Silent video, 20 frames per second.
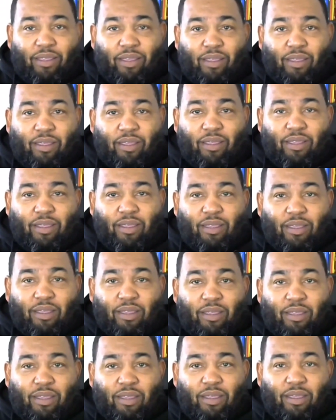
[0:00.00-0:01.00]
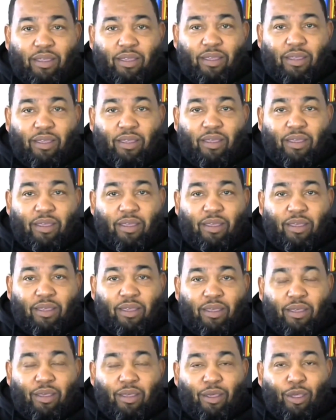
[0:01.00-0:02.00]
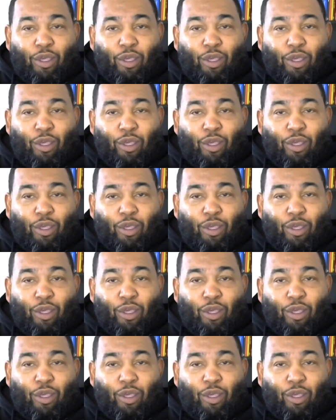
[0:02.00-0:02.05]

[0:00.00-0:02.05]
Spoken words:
(no one is talking)